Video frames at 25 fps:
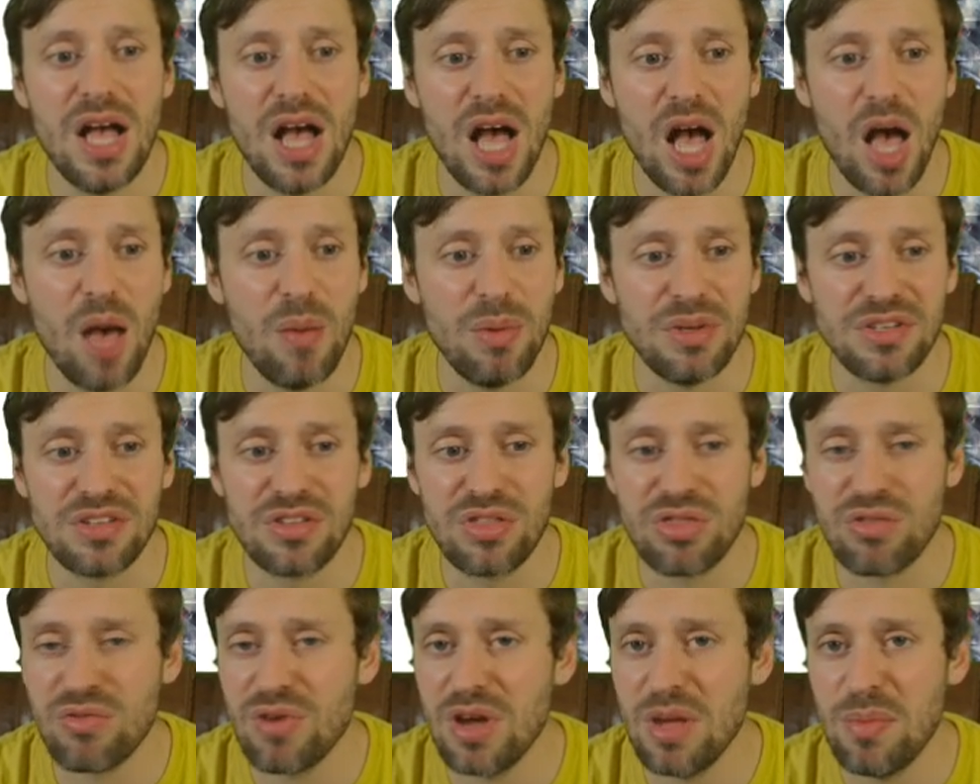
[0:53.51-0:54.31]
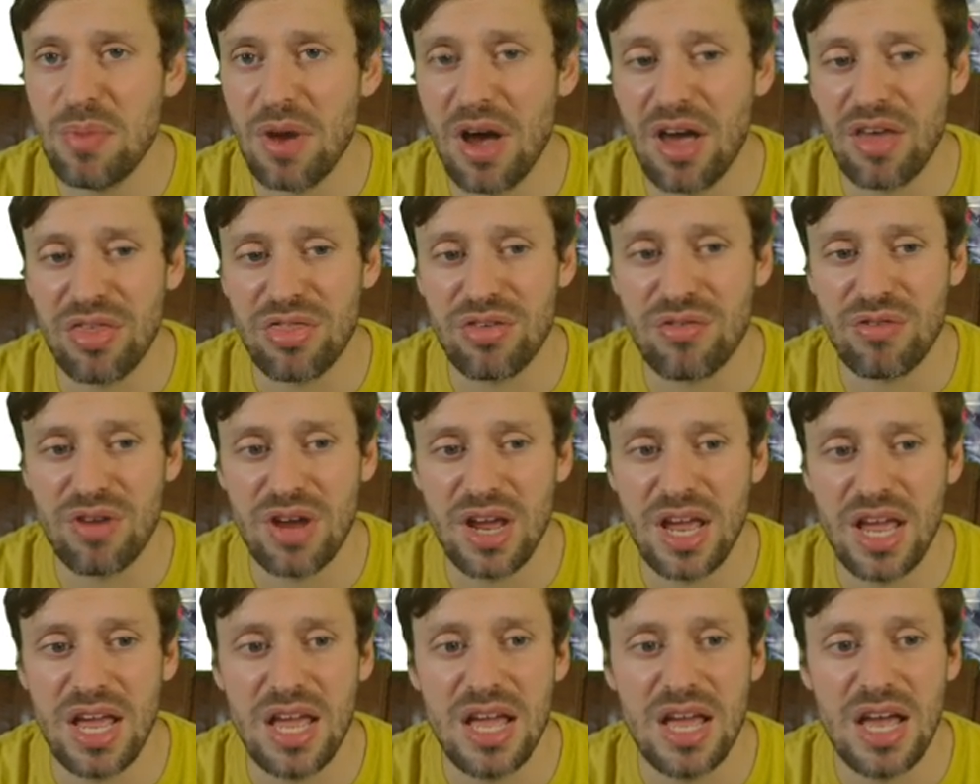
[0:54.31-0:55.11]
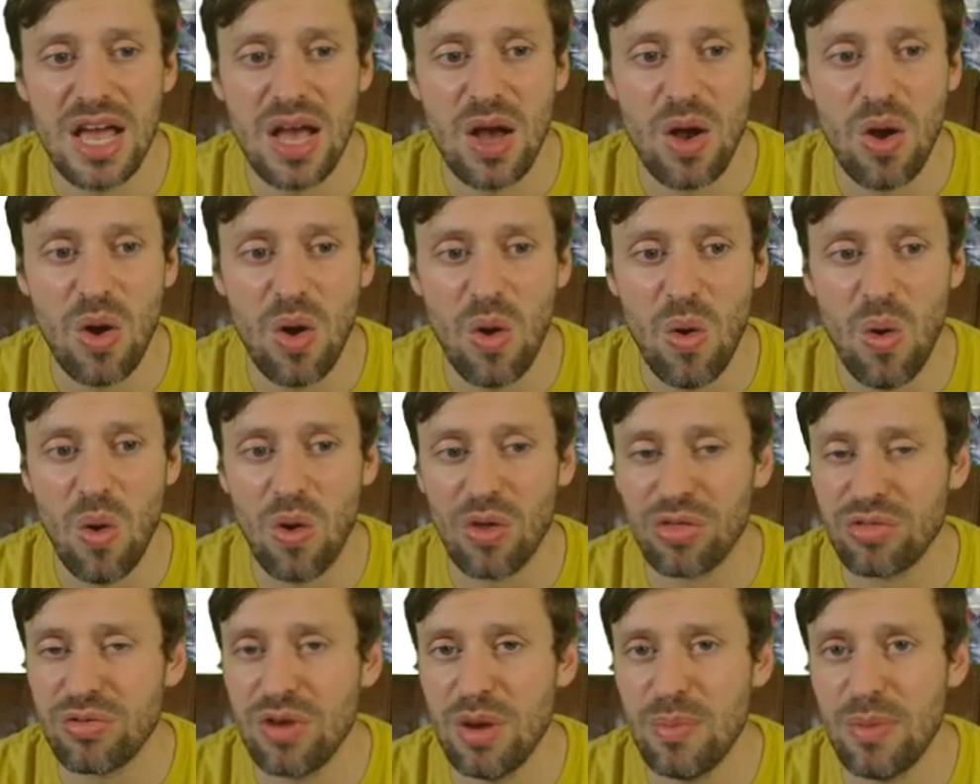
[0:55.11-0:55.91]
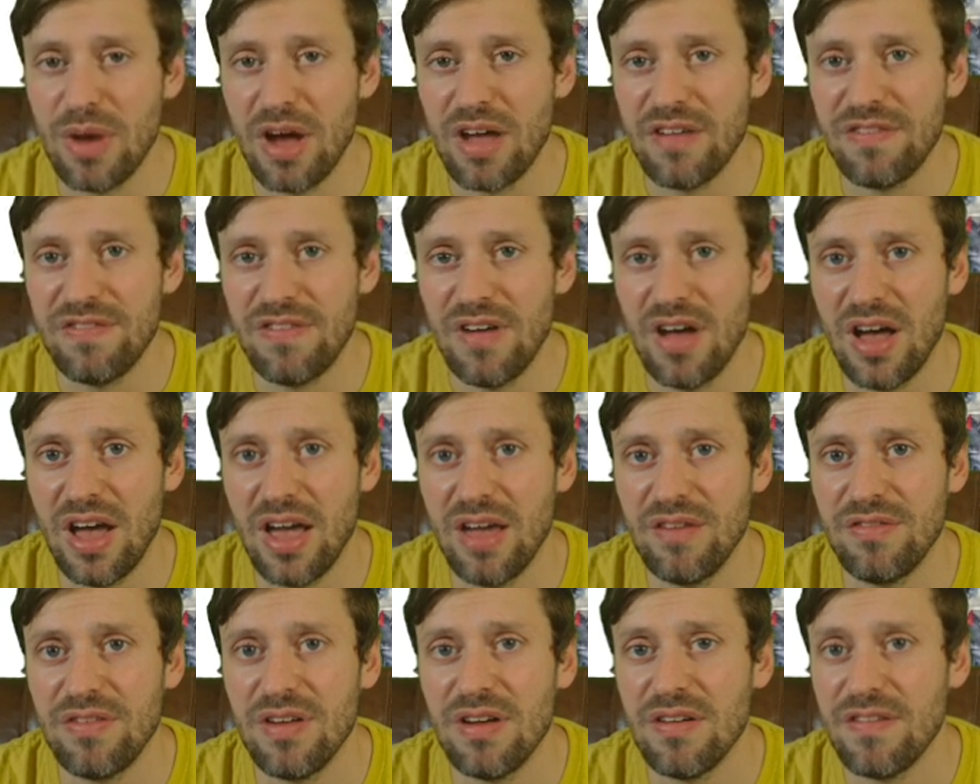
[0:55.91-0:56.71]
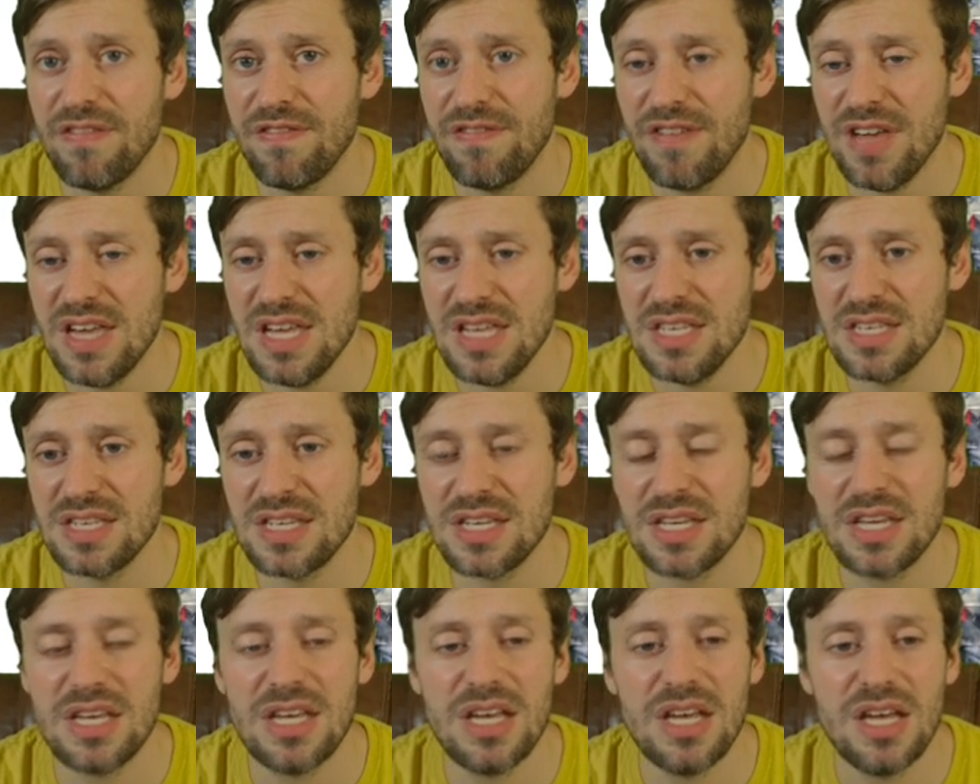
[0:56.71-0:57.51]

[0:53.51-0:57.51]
Um, it's three by three or three by five feet.